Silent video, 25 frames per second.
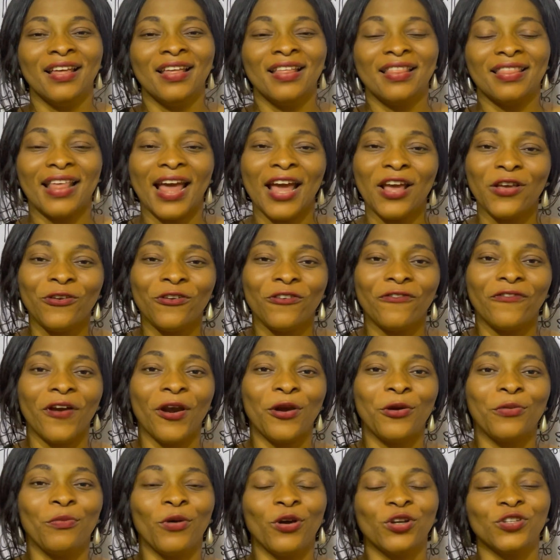Thank you
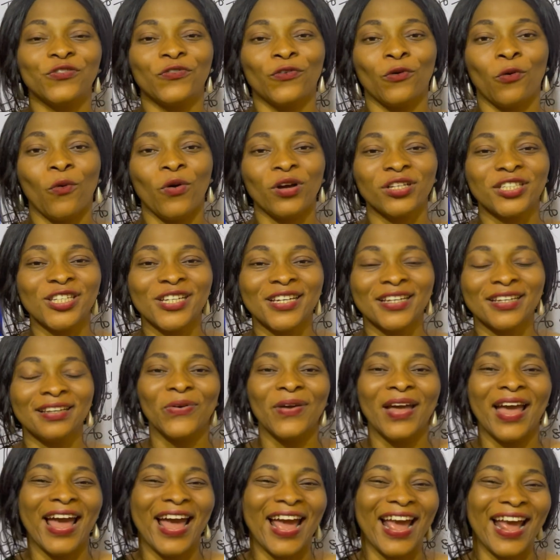very much for watching
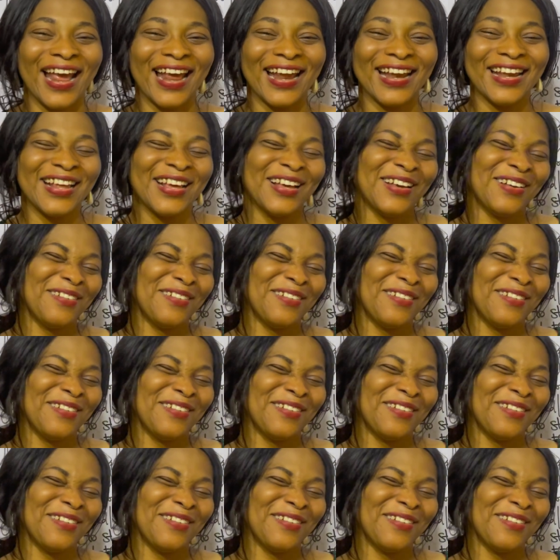and